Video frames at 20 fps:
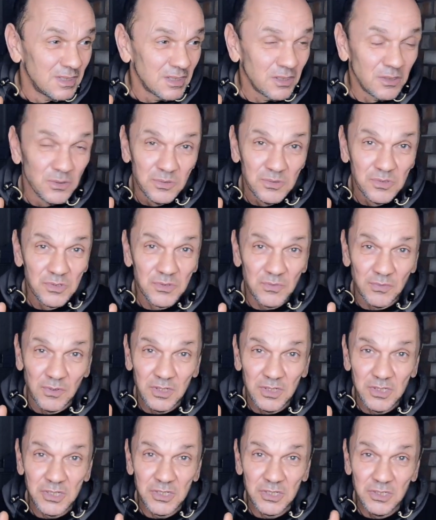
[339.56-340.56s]
corns,
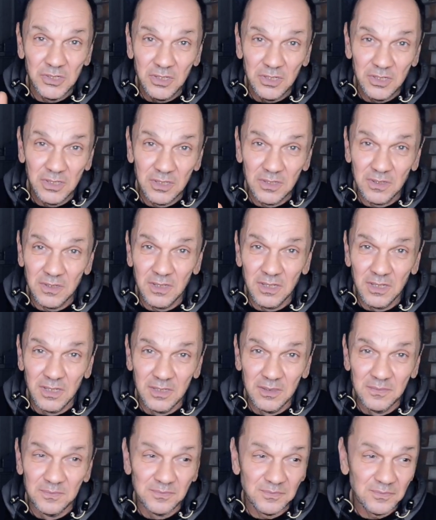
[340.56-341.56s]
rice,
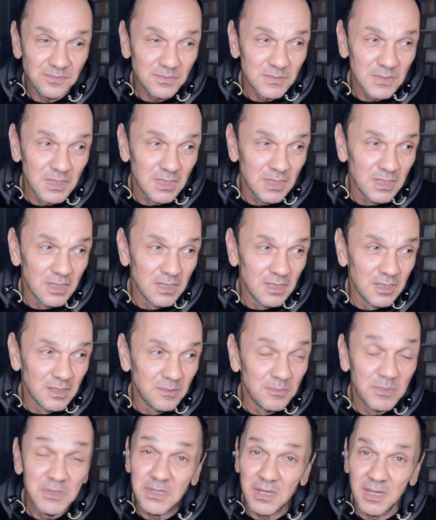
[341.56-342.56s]
sugar,
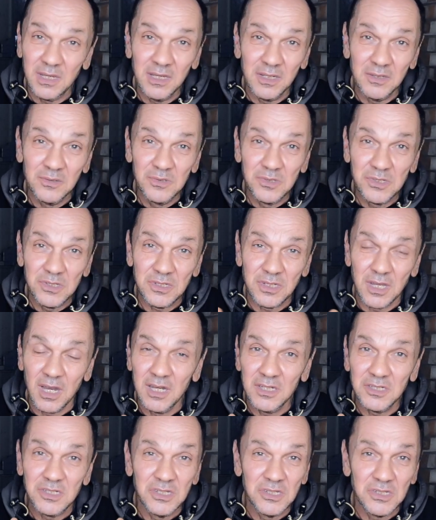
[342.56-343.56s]
potatoes,
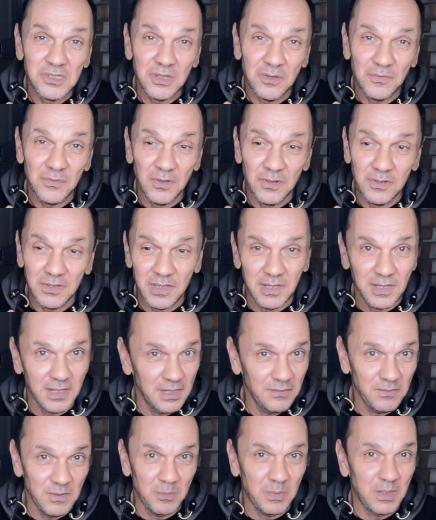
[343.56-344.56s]
starches, stuff like that.
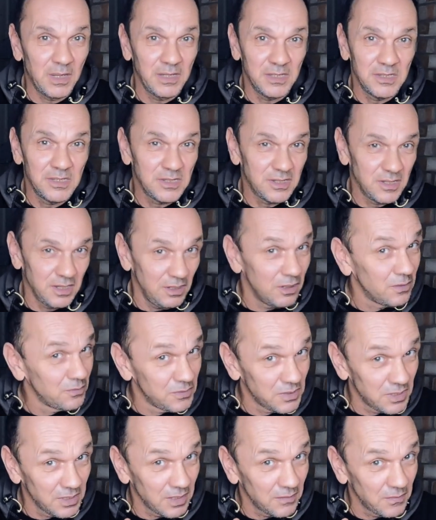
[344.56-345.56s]
They have their place. They
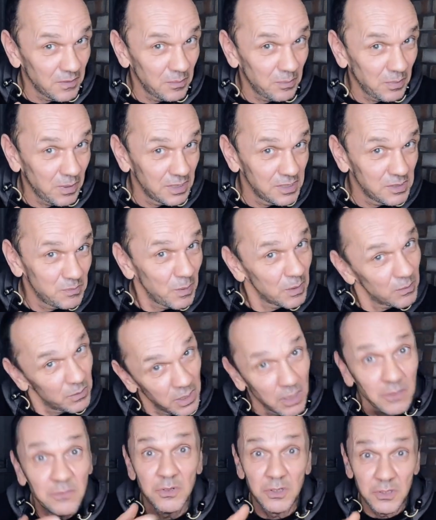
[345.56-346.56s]
obviously have their place, but
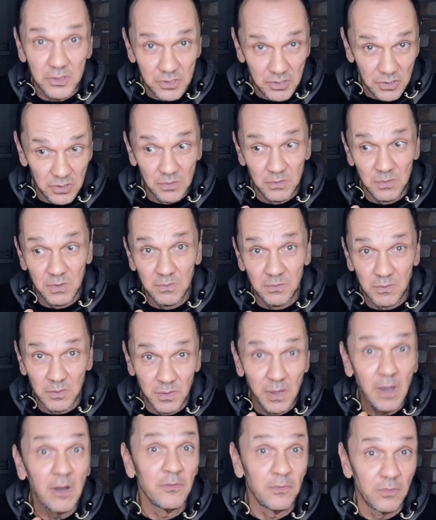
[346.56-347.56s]
we overconsume them.
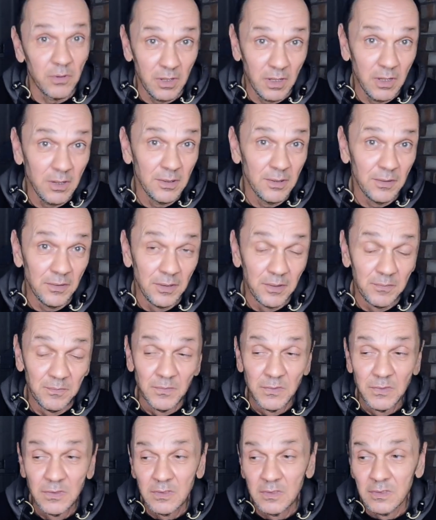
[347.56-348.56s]
We over rely on them,